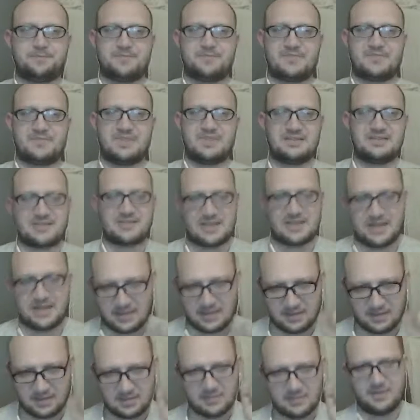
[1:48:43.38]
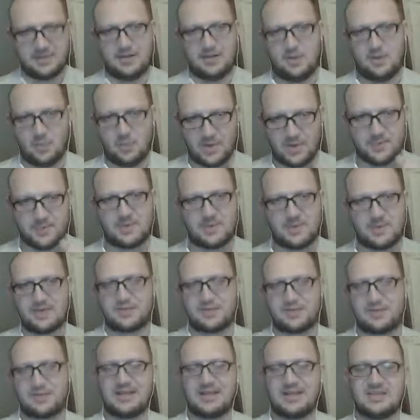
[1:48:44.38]
It's getting whipped by the
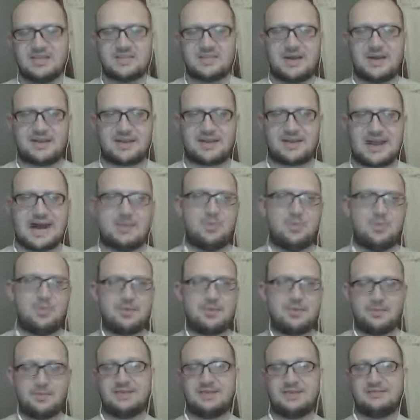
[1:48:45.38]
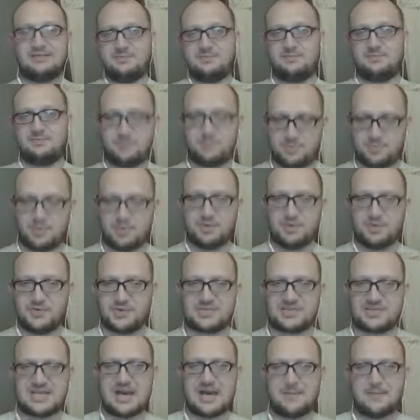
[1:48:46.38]
reins by the goblin, but pulled to a
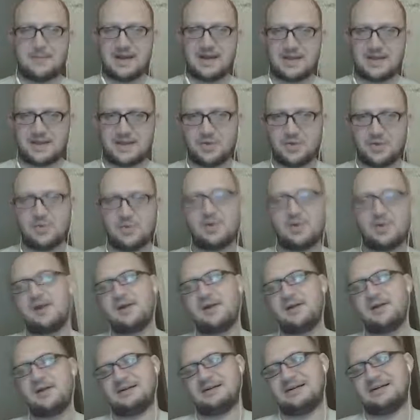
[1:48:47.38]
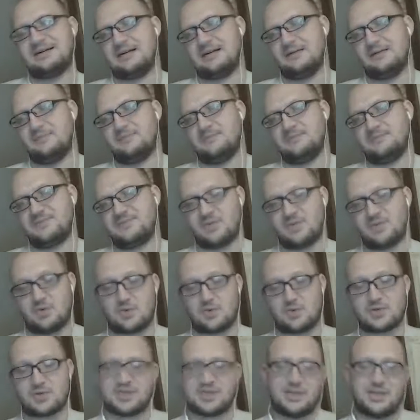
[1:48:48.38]
stop by you. So the
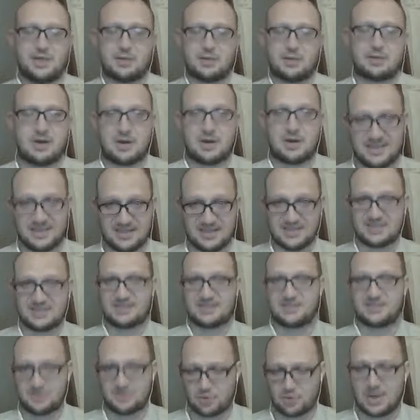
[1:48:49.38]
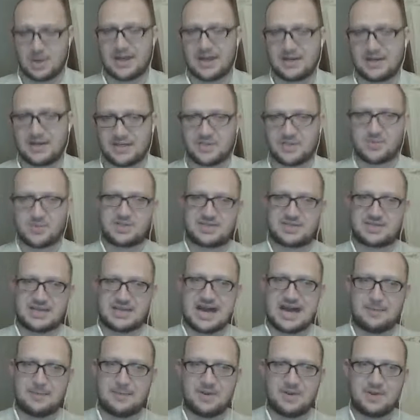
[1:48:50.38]
horse that you're on is grinding to a
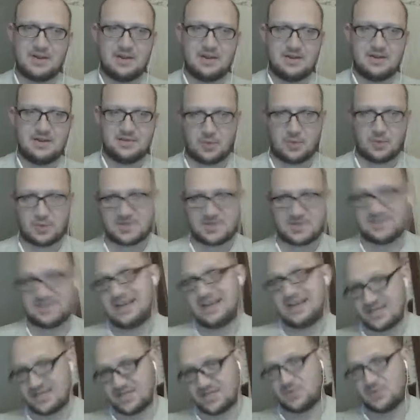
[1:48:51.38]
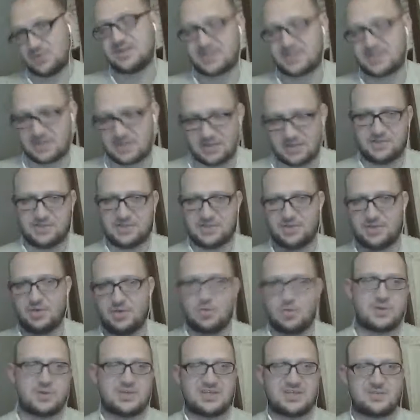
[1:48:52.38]
stop. The horse next to it, so there's two
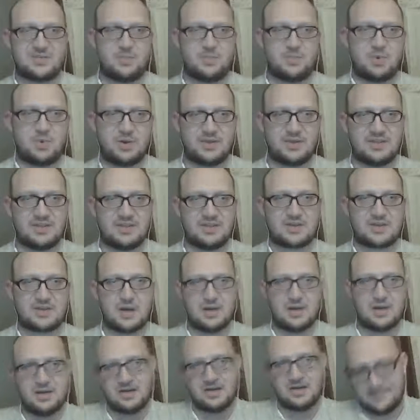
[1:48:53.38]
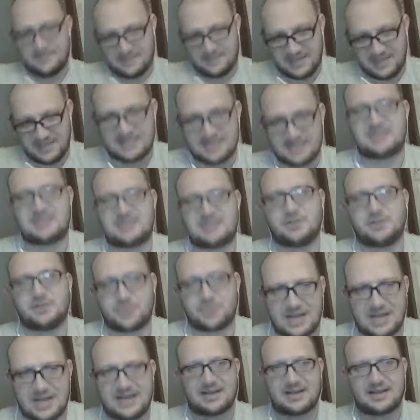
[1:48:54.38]
horses pulling this cart, is still
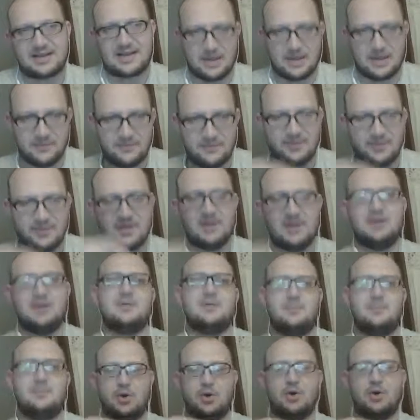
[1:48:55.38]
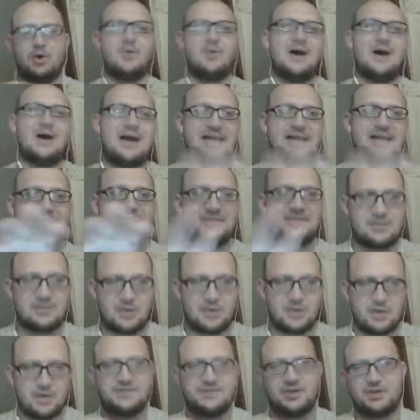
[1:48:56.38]
trying to kind of pull away. Its
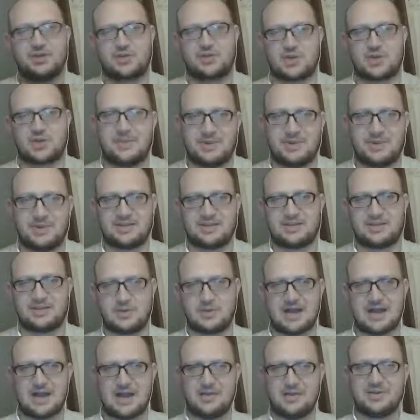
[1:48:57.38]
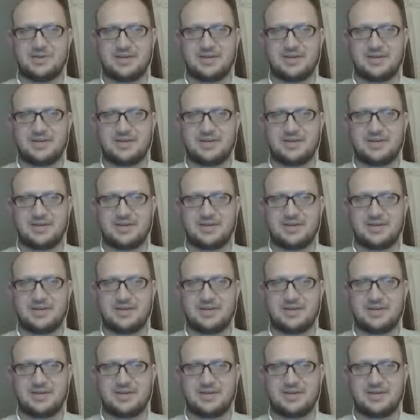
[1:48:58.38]
hooves are scraping at the ground.